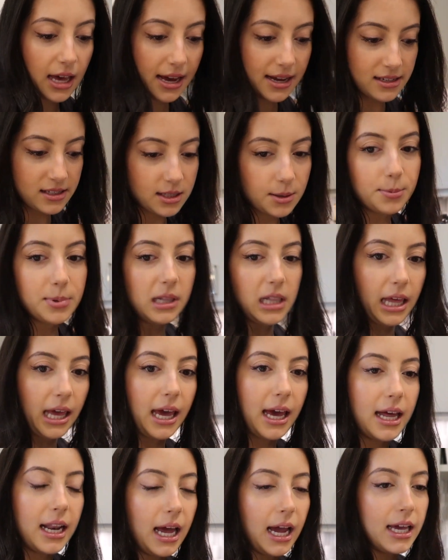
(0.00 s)
that is the
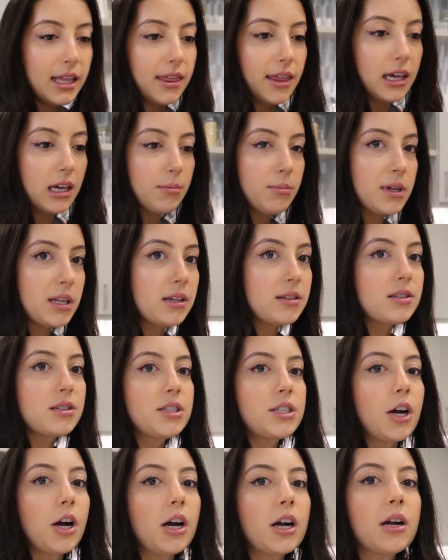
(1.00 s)
plan. I think I'm gonna
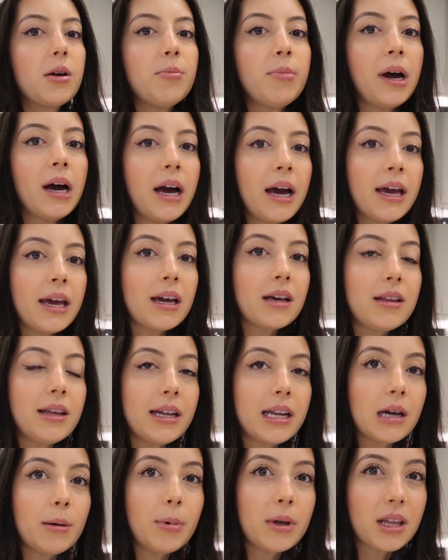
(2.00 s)
start by
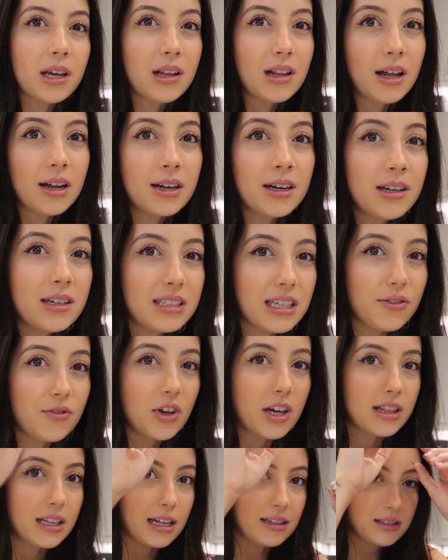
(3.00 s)
cleaning up all the clutter because I feel
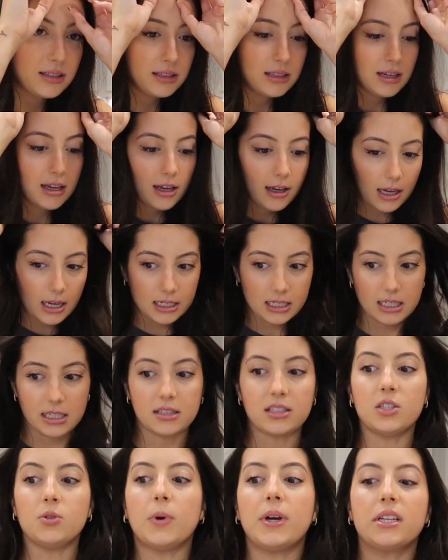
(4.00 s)
like that's an
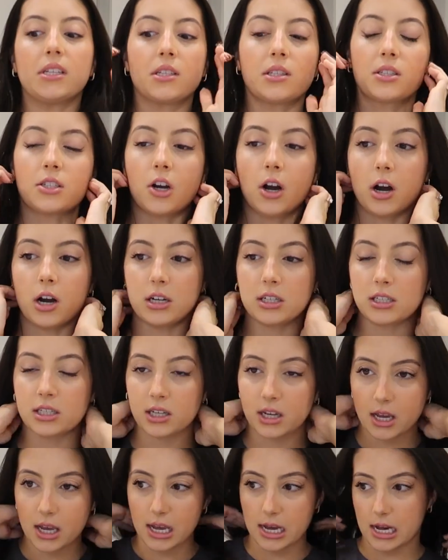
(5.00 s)
easy way to start,
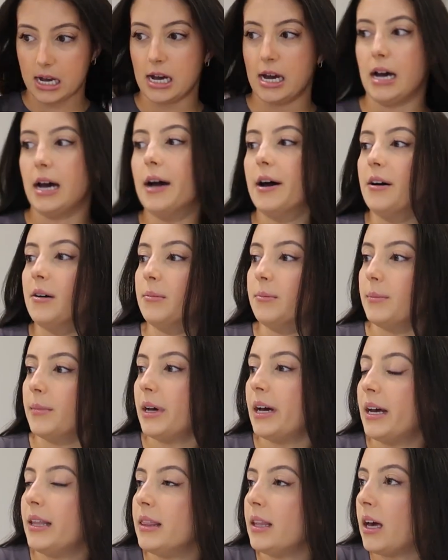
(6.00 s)

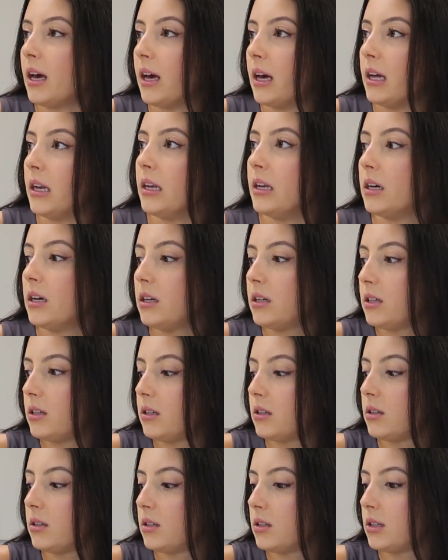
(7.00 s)
and then
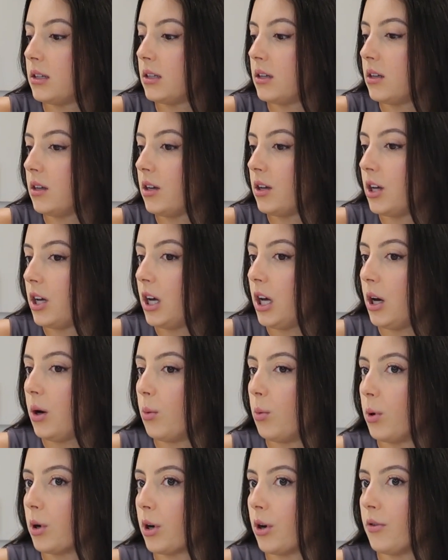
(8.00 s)

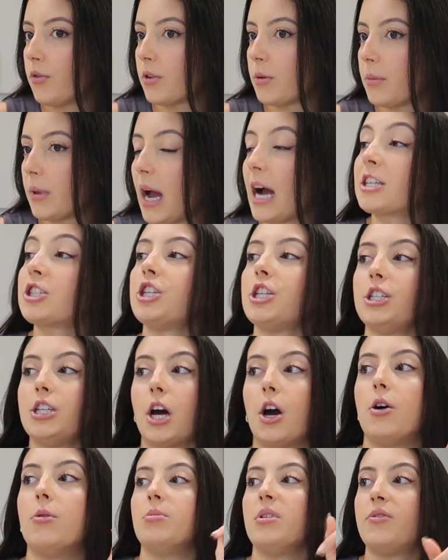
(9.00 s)
we'll go from there. Actually,
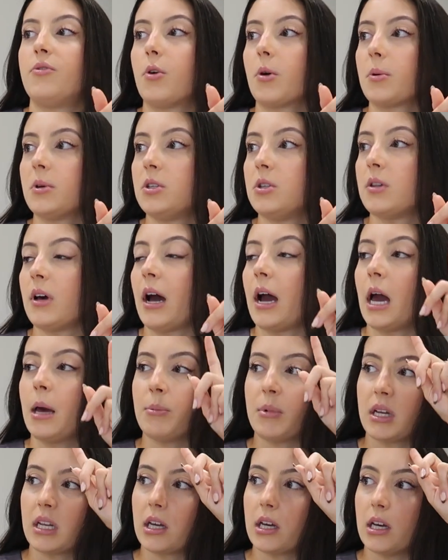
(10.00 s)
no, before we do that,
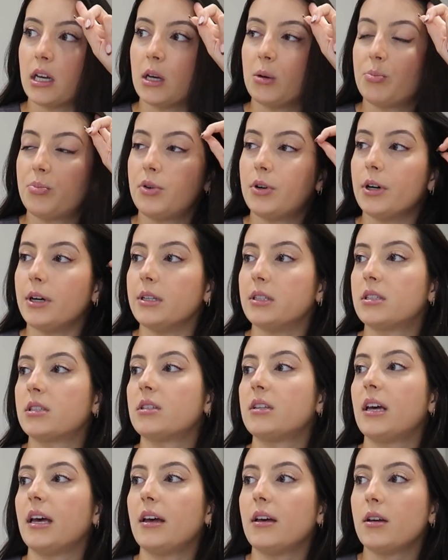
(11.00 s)
I'm gonna put
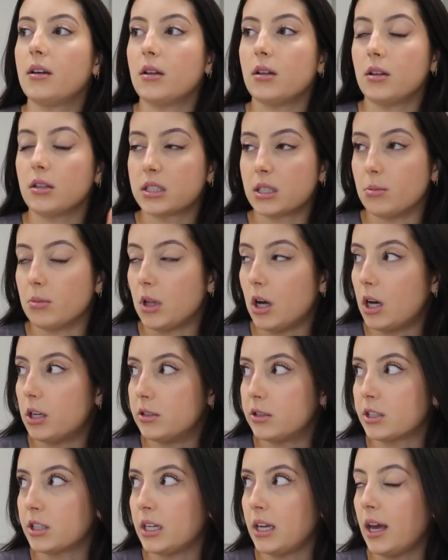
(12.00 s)
some
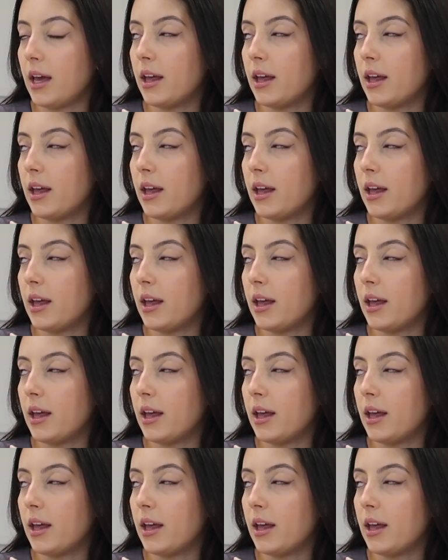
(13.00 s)
laundry